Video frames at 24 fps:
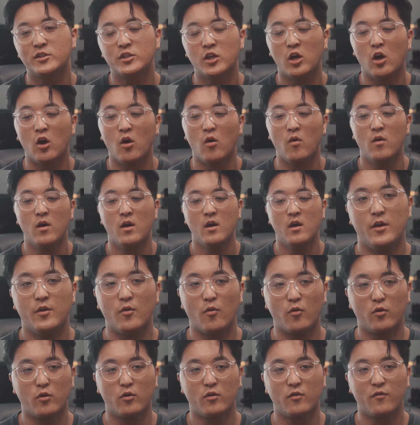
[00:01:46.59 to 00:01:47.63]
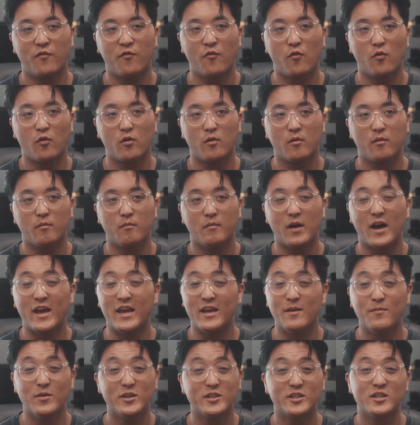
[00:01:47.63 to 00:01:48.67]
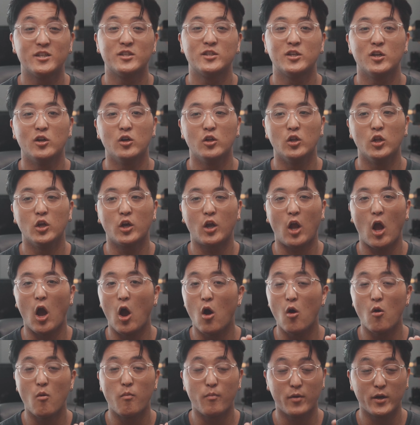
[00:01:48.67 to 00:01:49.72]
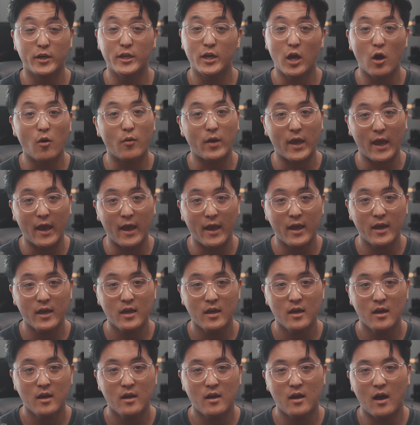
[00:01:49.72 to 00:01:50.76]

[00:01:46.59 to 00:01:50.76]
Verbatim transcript: So in order for my image to still look, oh, pretty okay,